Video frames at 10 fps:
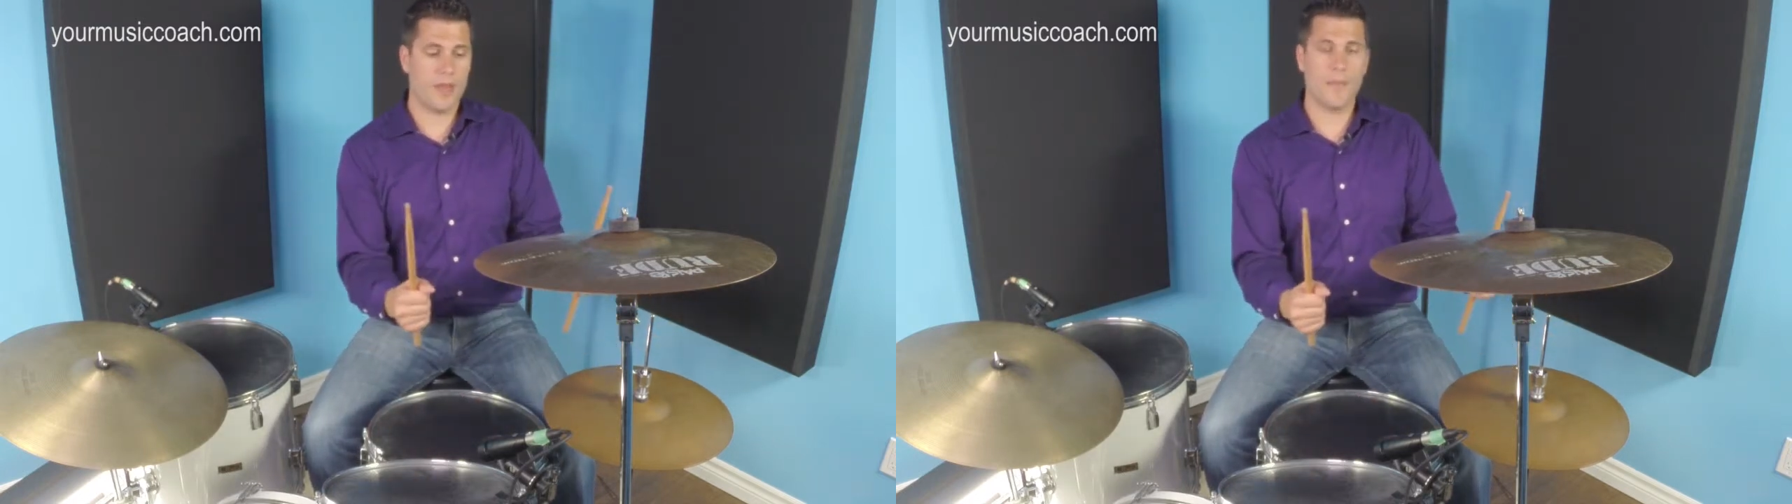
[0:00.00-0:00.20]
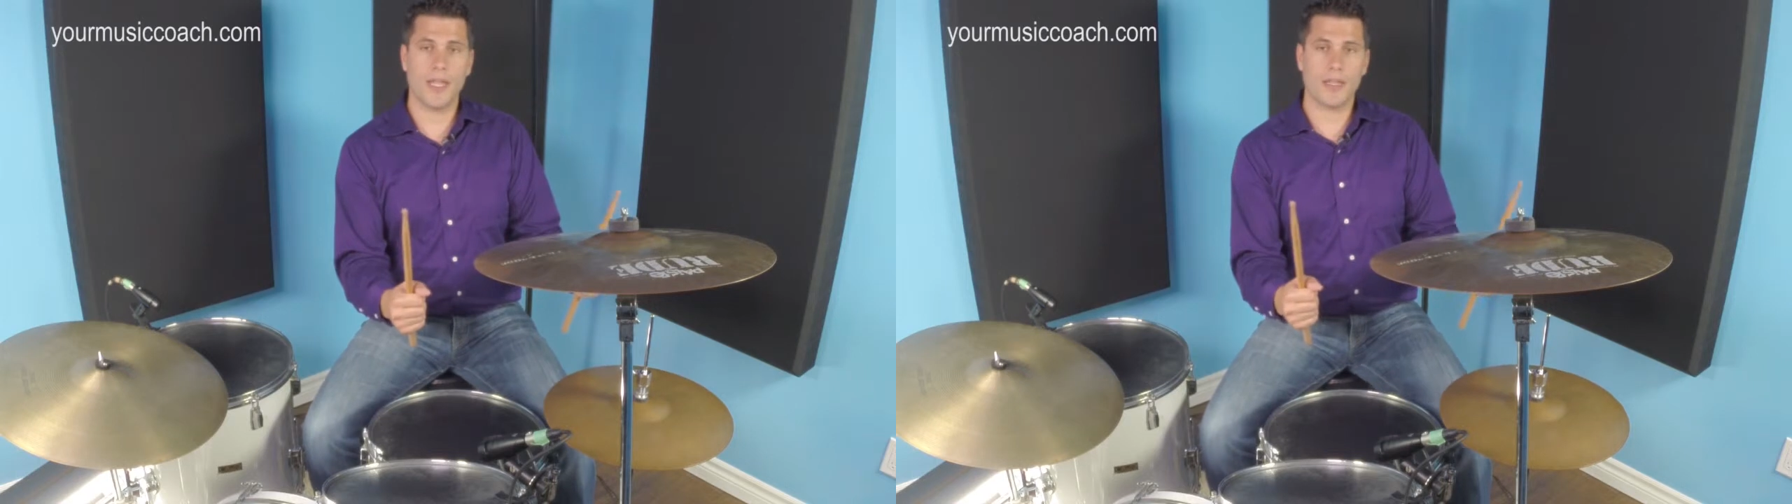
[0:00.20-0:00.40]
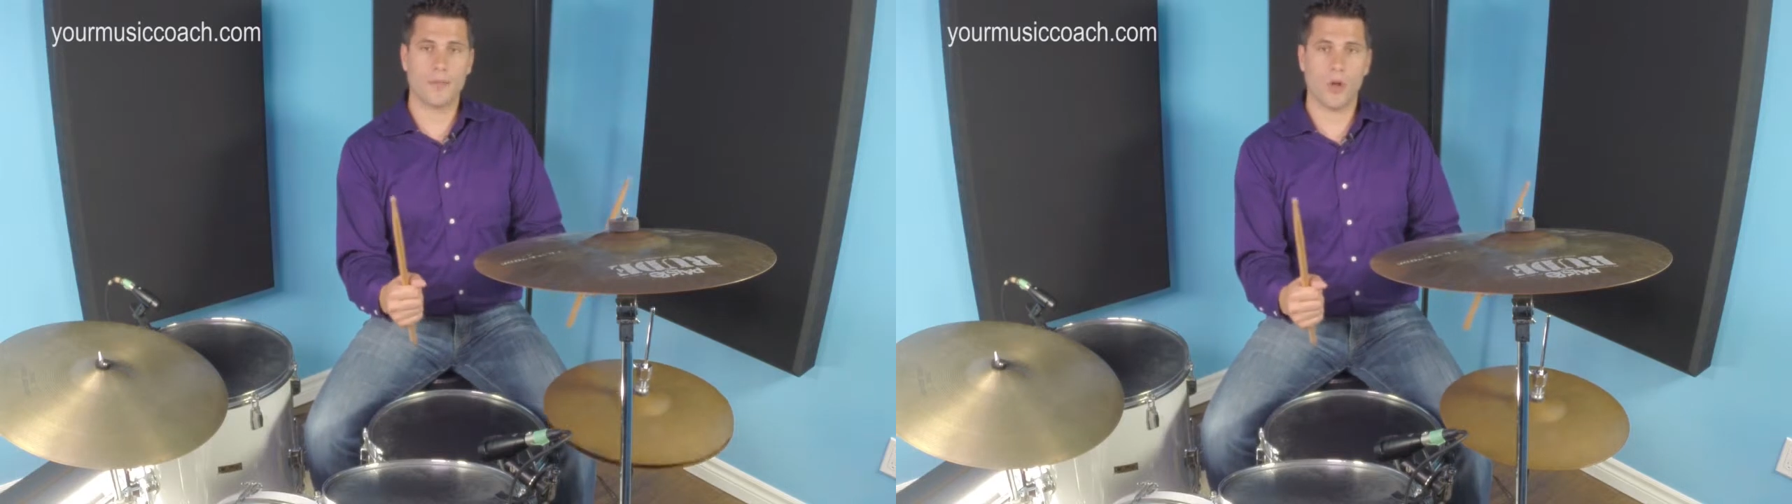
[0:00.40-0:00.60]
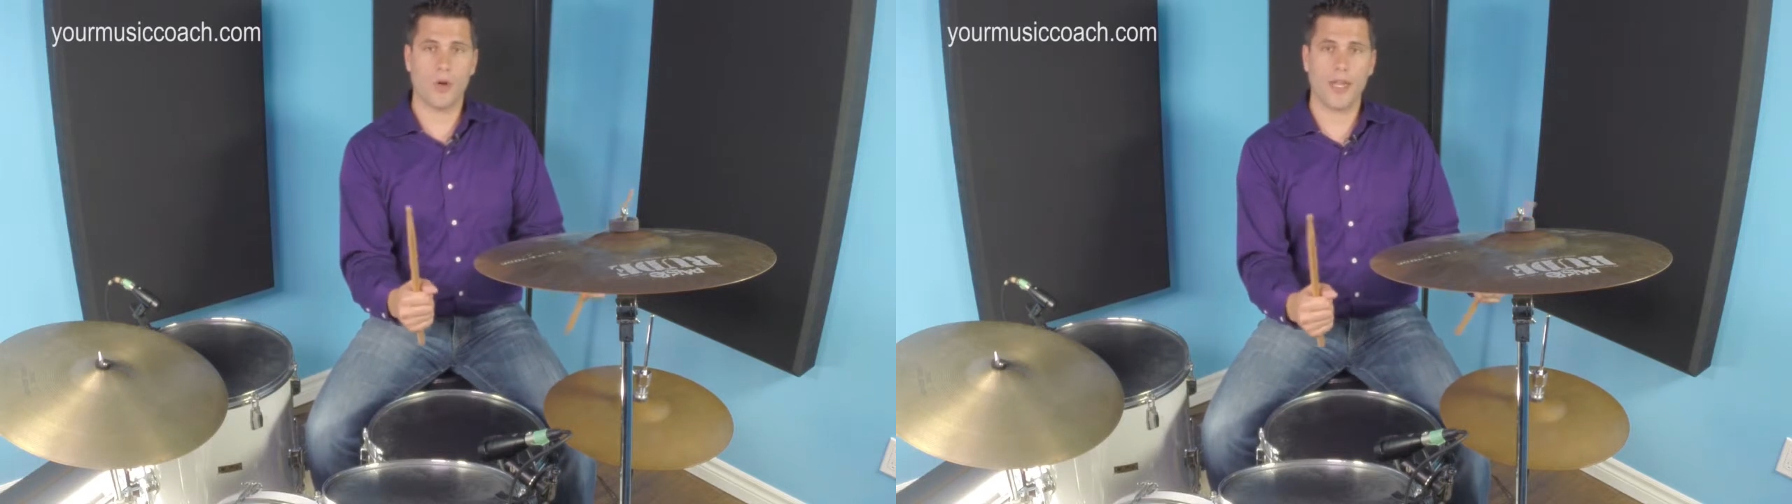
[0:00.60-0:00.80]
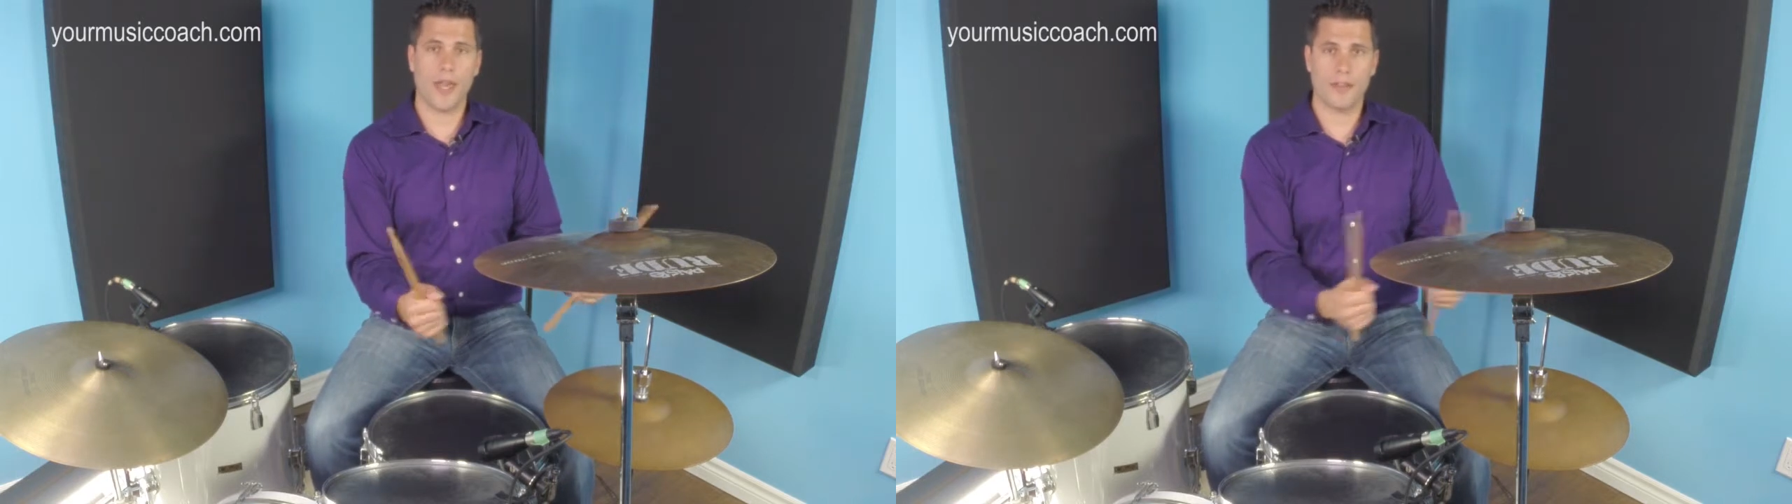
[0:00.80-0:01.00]
and making them go
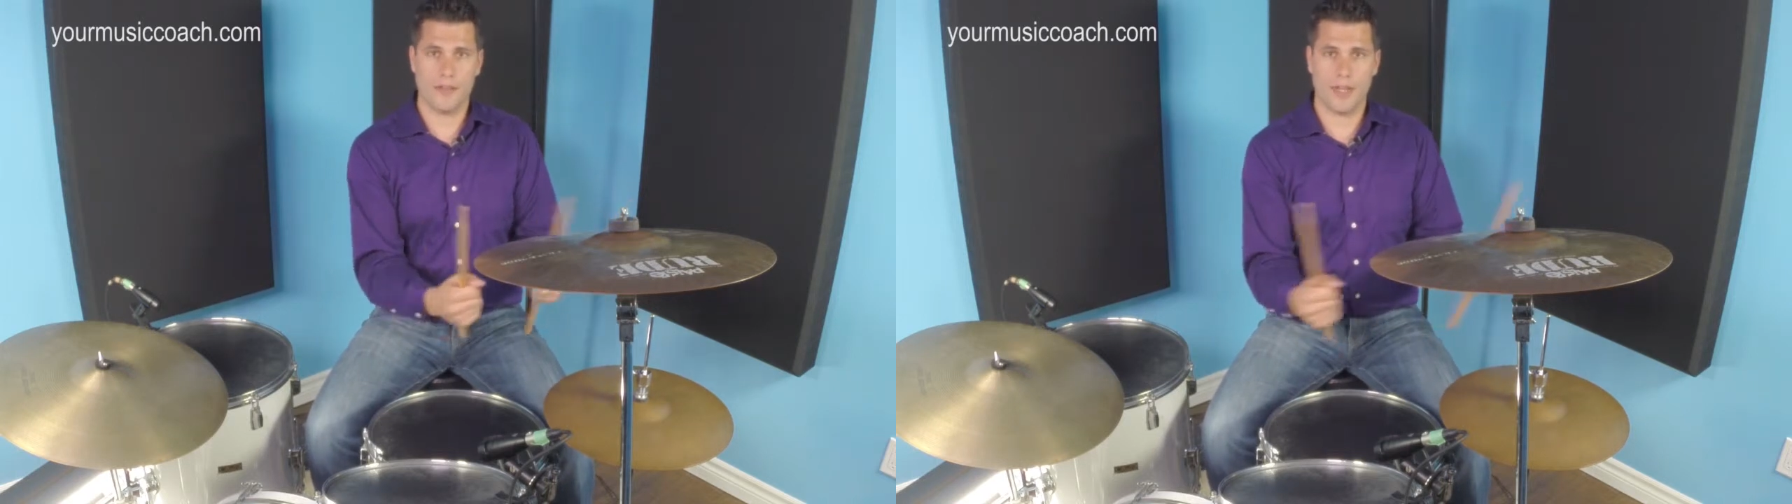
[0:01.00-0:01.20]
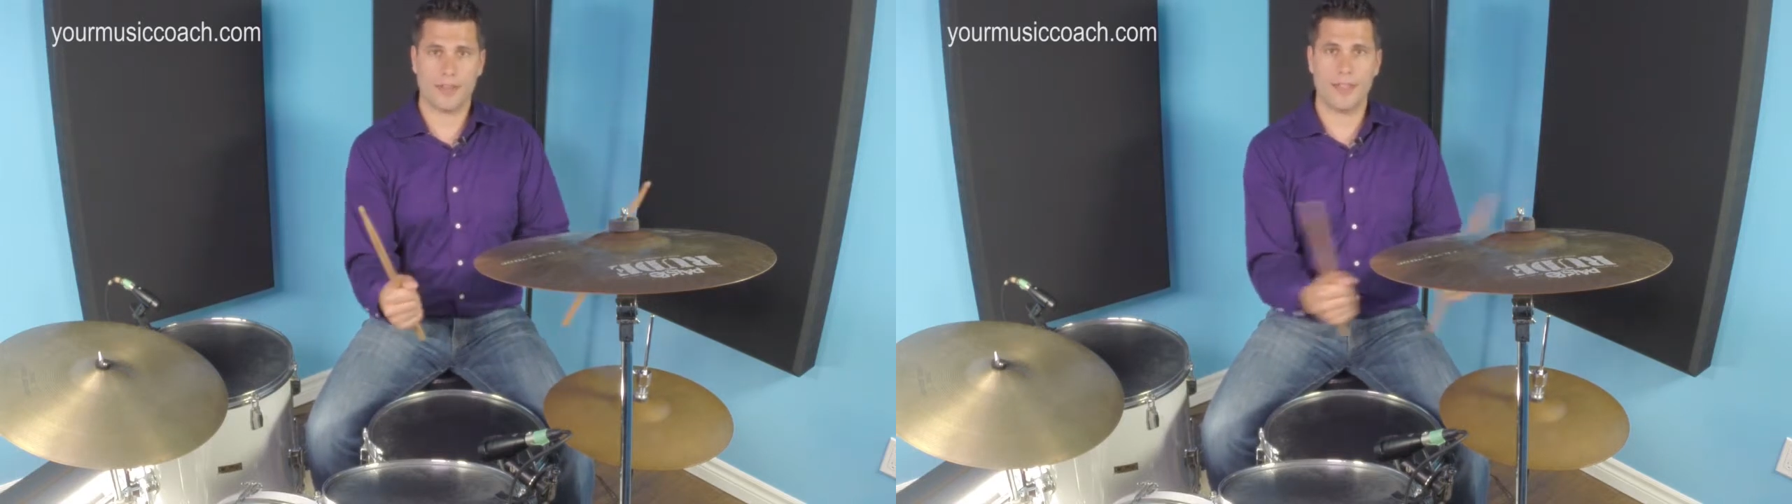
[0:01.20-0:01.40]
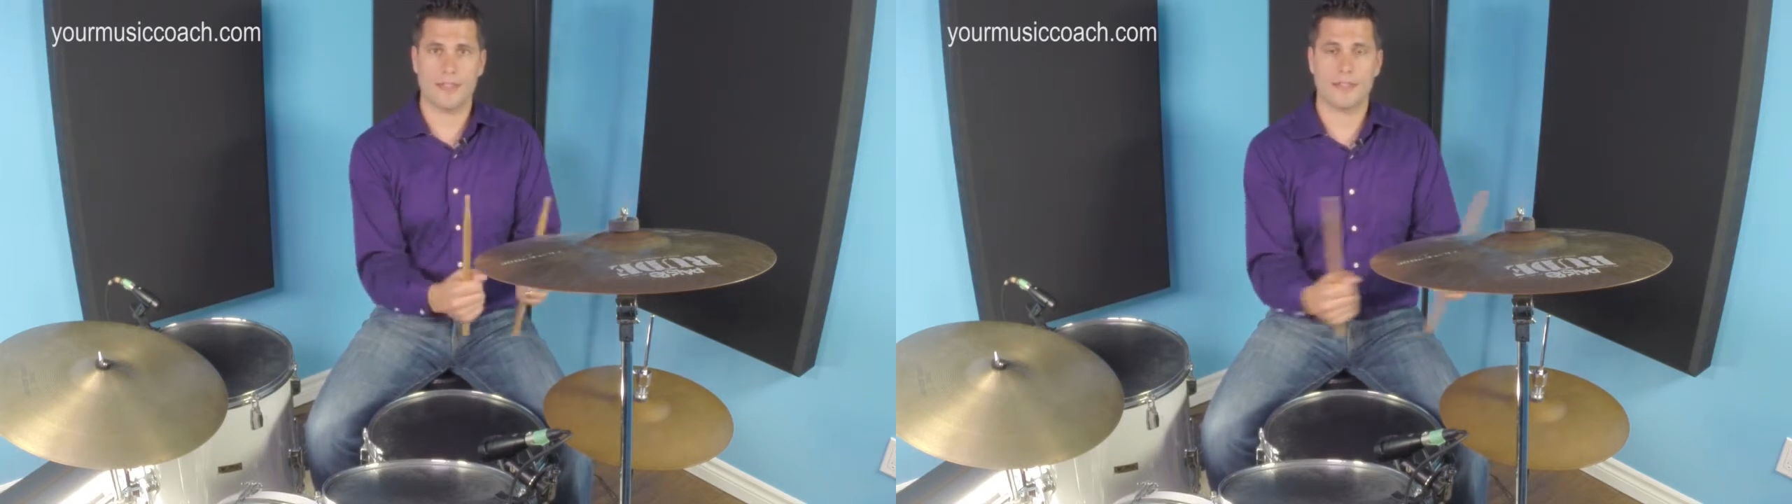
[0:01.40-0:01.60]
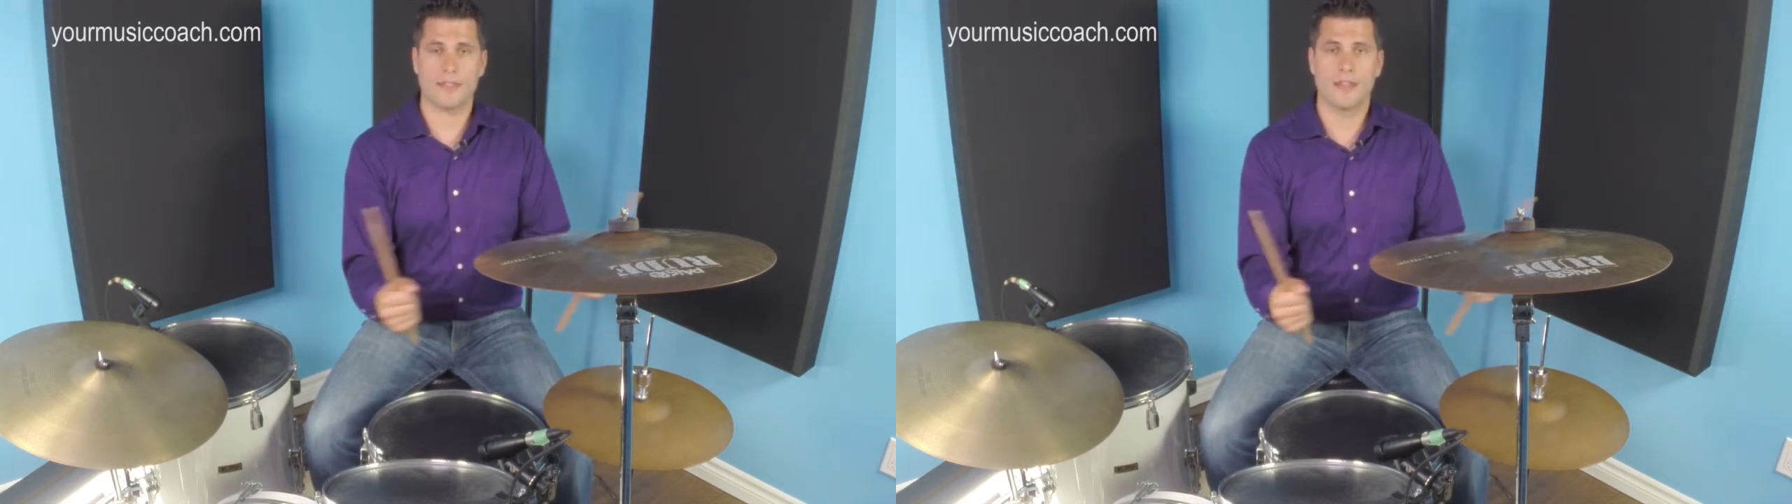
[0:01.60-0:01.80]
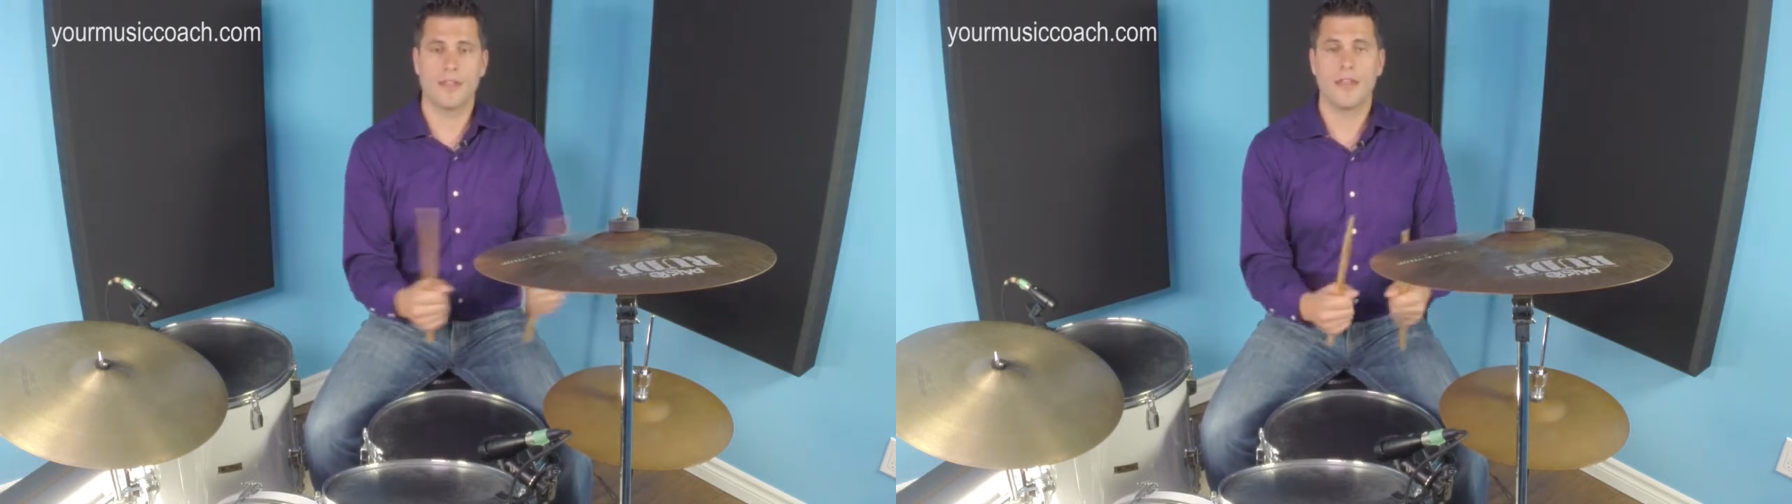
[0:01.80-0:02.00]
together like
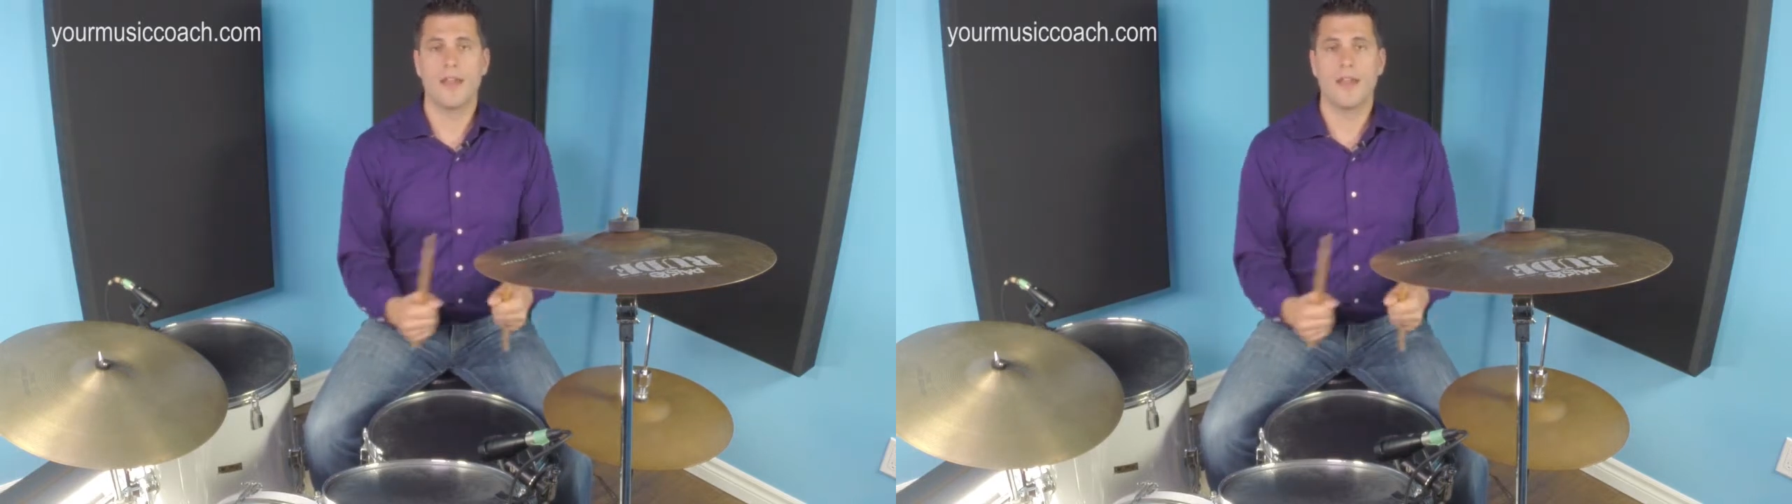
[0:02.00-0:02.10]
this.